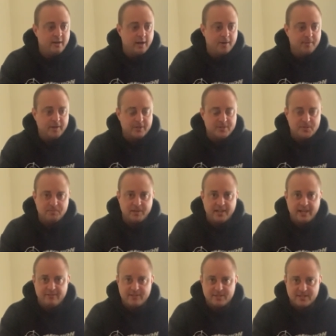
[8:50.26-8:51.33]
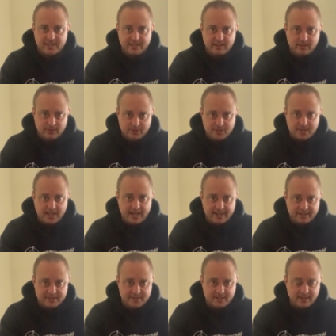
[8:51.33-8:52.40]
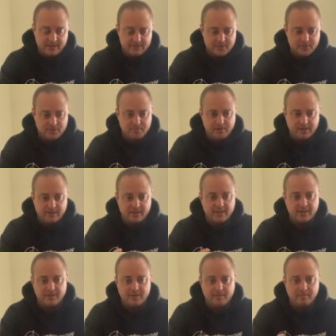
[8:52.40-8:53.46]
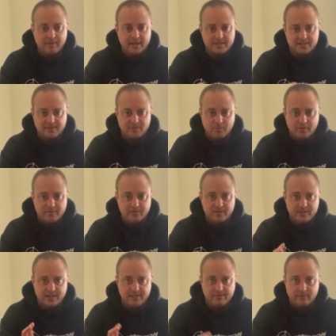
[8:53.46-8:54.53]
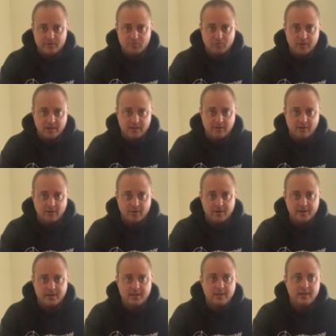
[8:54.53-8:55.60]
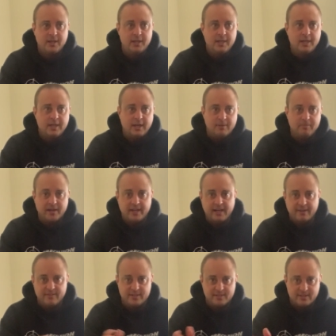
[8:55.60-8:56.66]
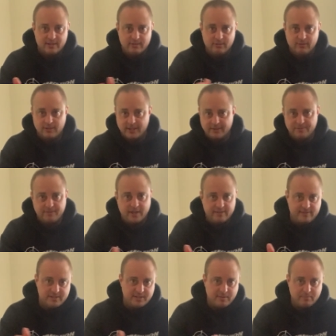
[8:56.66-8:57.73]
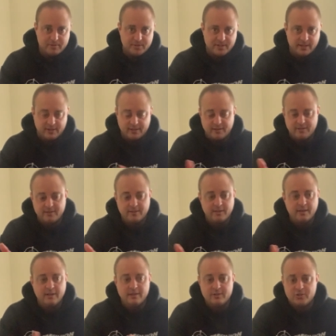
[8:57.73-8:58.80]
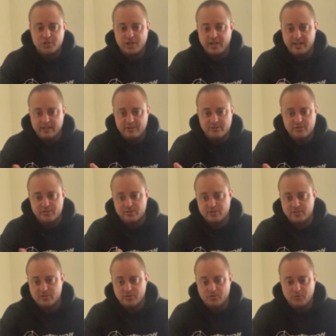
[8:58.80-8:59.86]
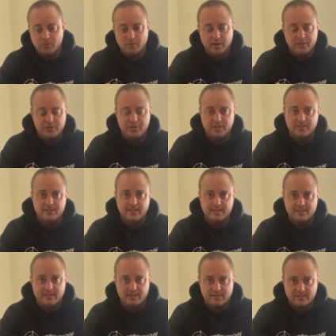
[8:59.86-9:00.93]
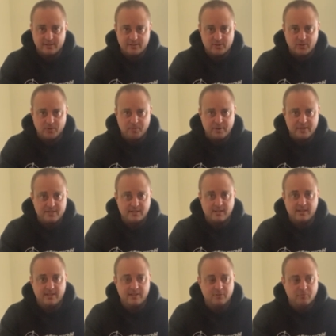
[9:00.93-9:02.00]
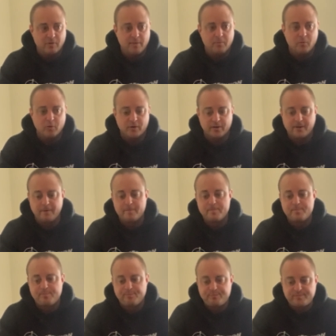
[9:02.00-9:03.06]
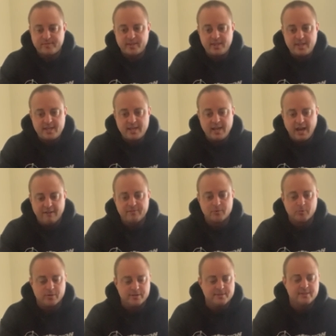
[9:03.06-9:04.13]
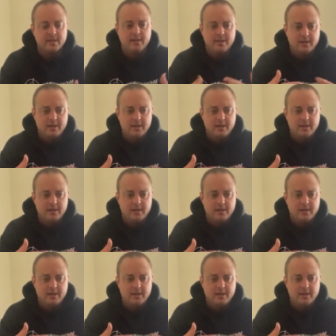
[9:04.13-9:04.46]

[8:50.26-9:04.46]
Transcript: I also might have this like little sliding scale. So depending on how that max effort went for the day, if it was really hard, I might have this little like 5 to 10% change just to adjust the intensity. So basically the rep work afterwards,